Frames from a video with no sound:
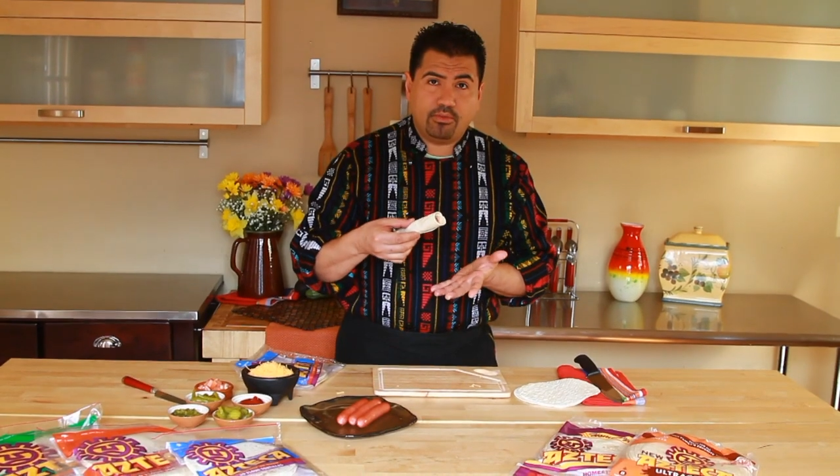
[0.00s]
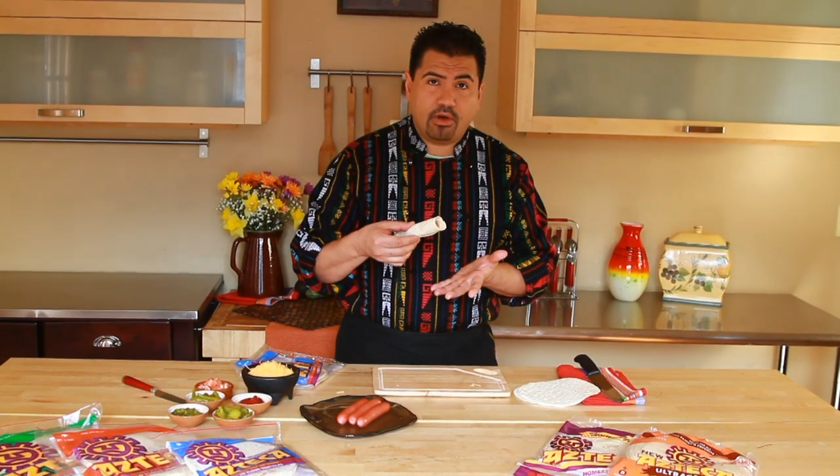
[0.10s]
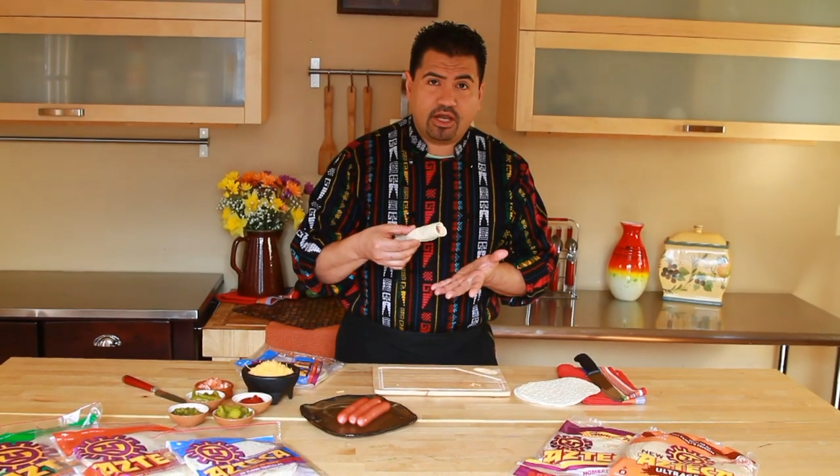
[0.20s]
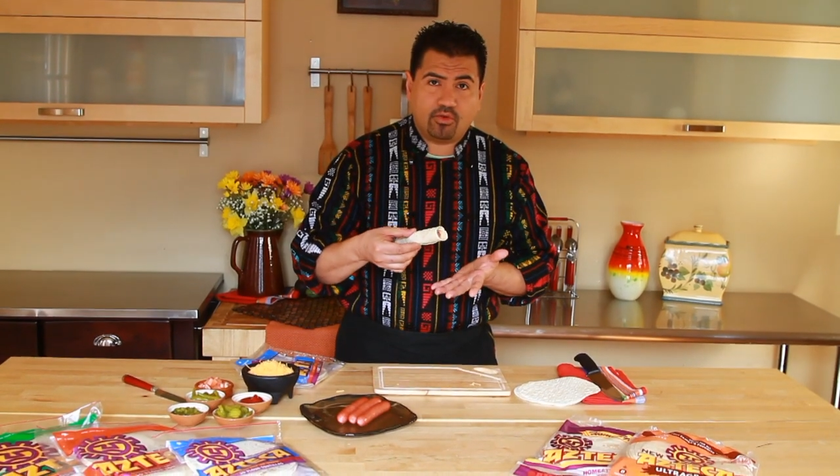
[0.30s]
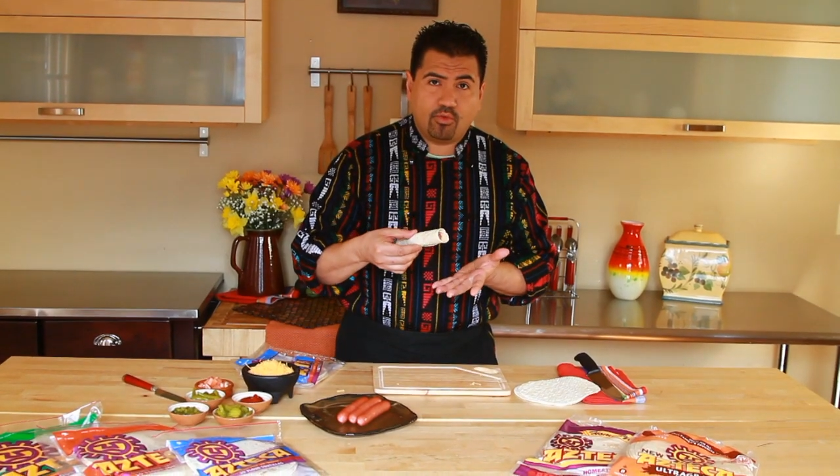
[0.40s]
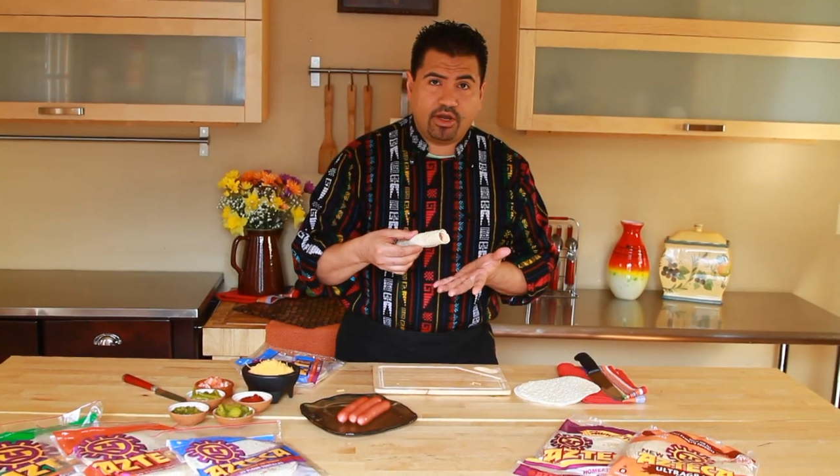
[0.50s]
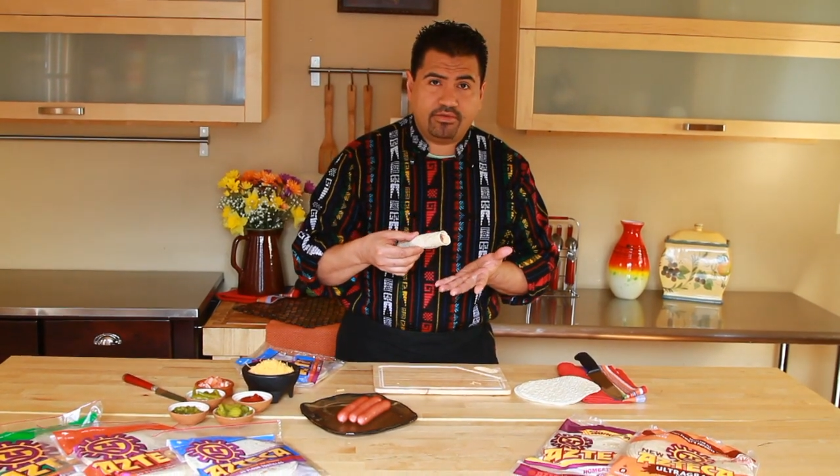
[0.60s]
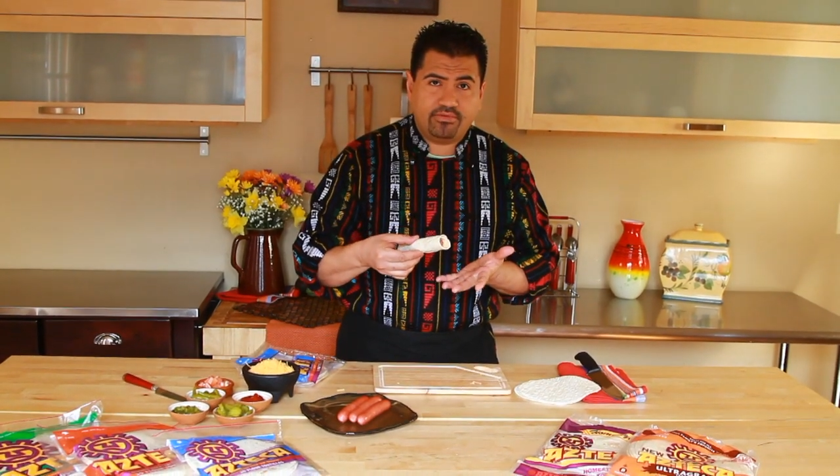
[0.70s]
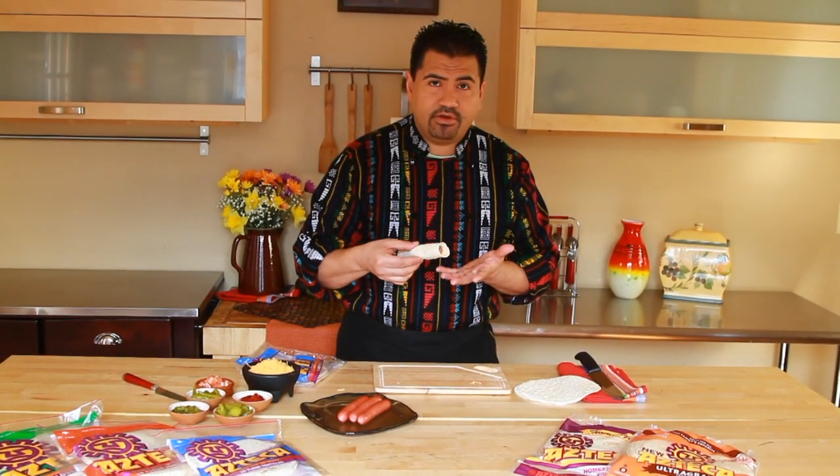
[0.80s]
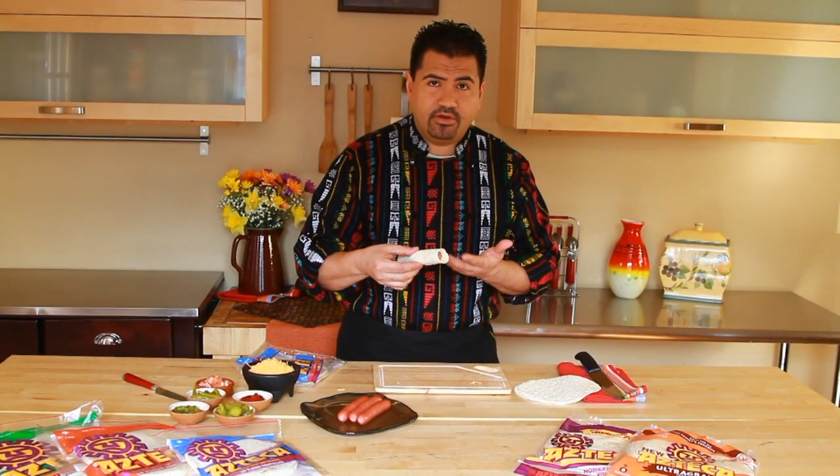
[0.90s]
in a
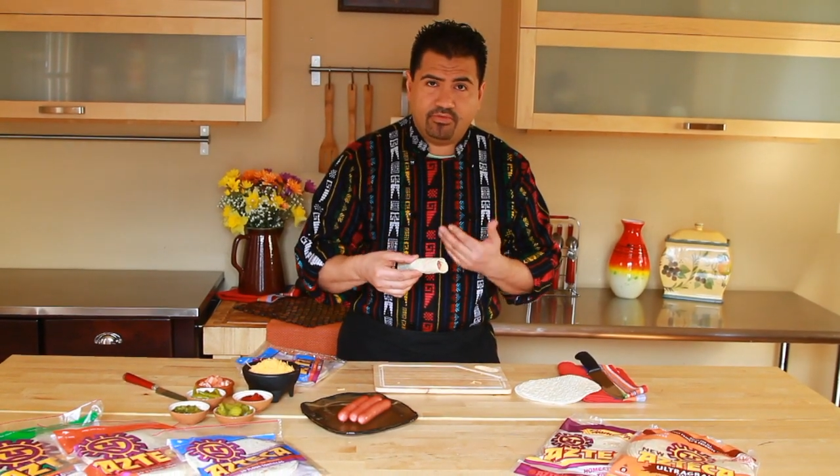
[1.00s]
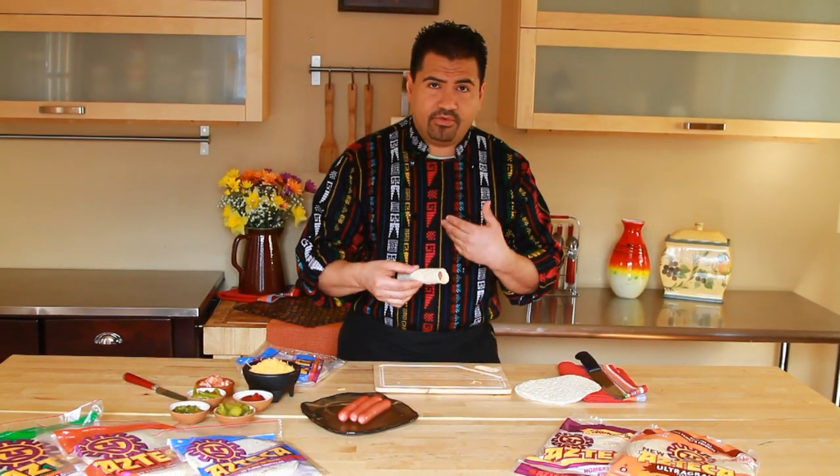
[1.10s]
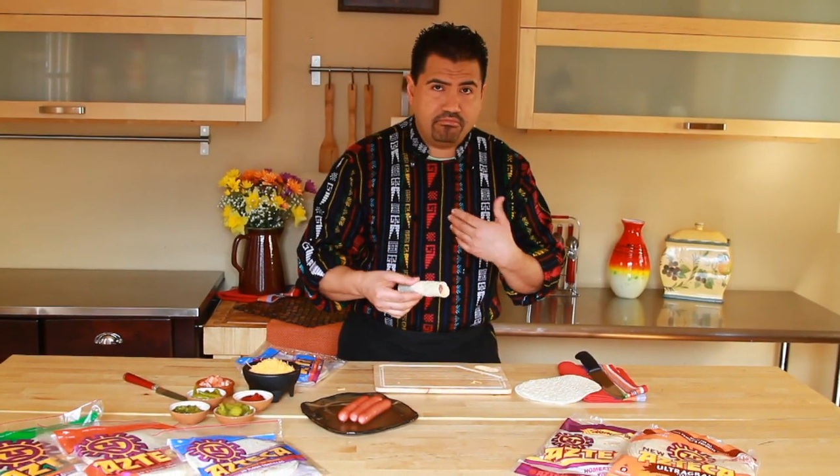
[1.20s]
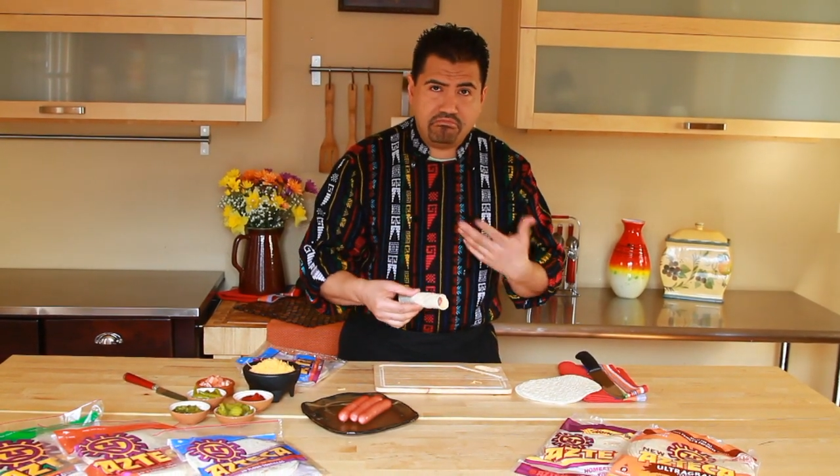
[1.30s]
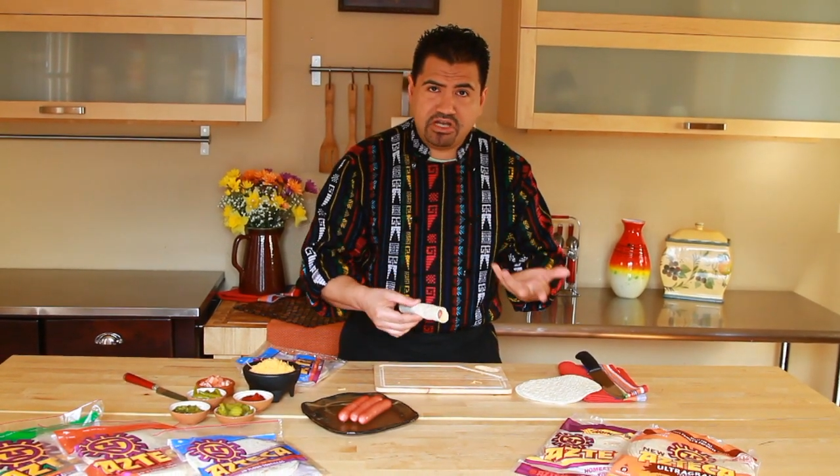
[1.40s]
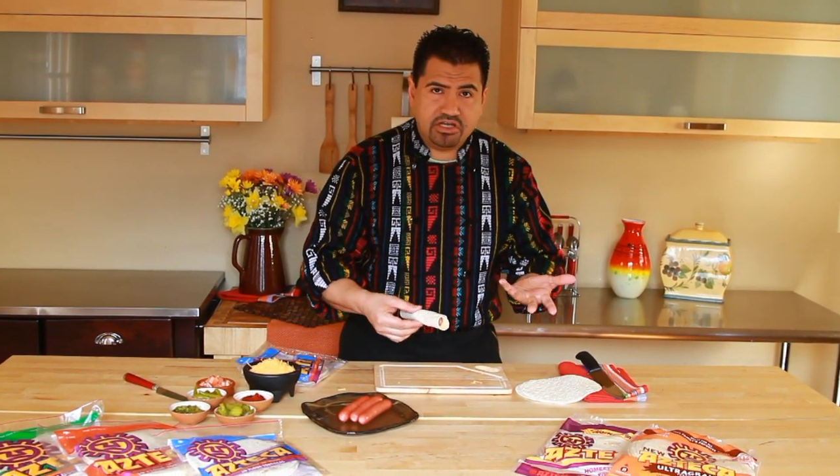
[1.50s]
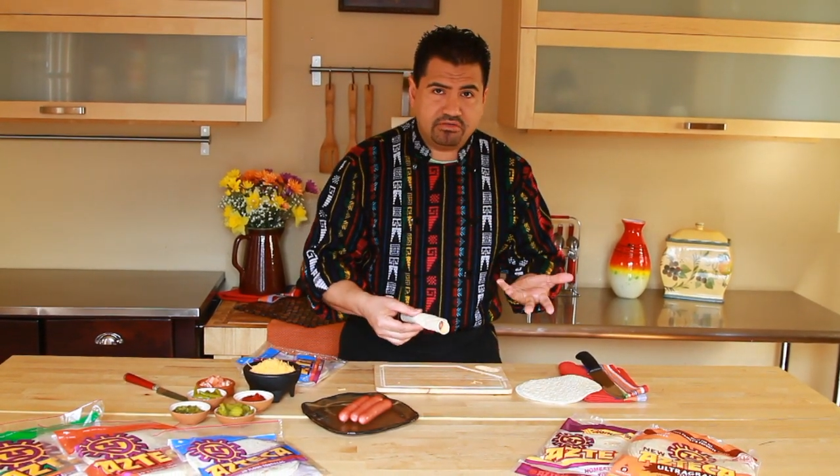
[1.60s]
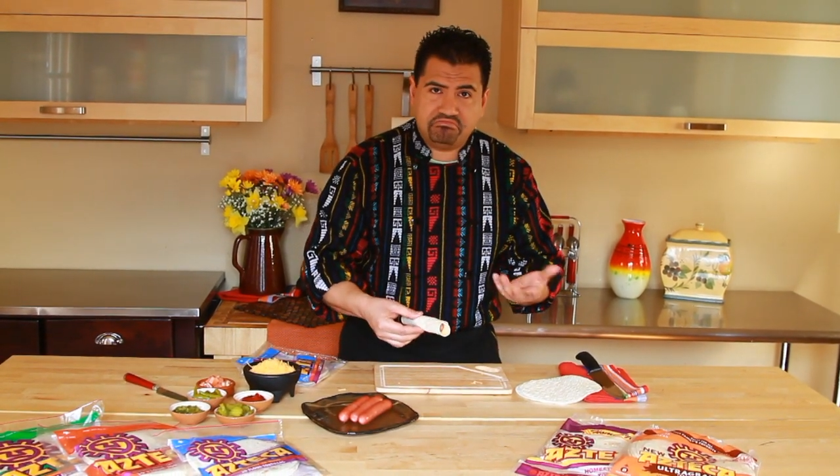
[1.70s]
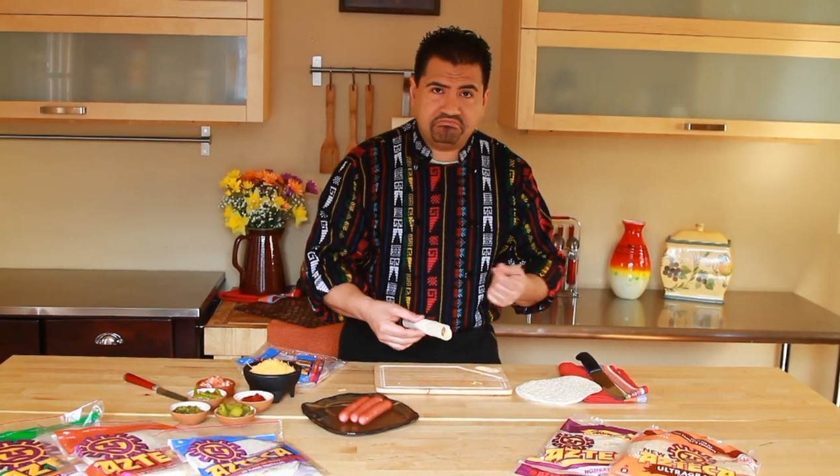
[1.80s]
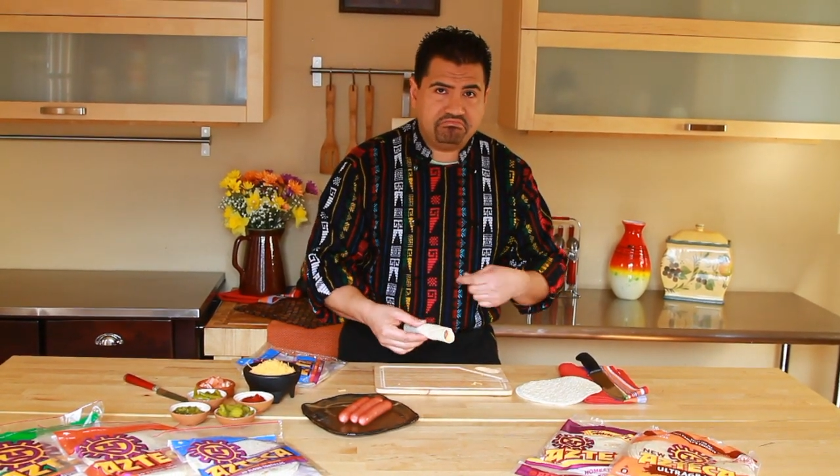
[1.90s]
microwave for a
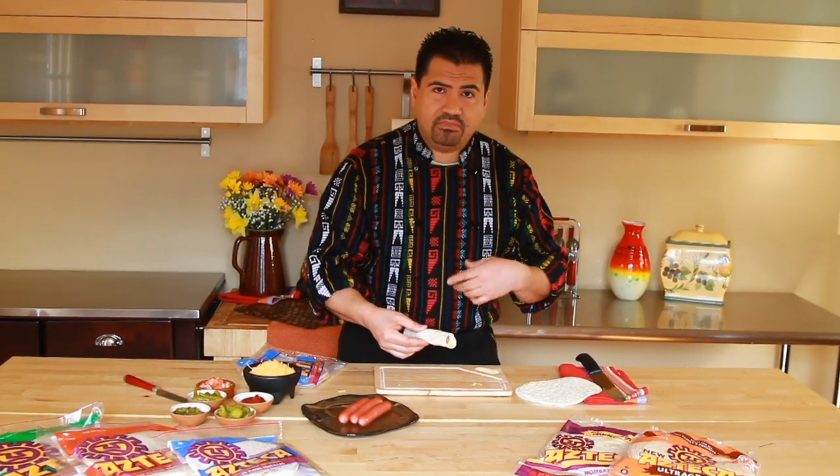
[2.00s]
minute,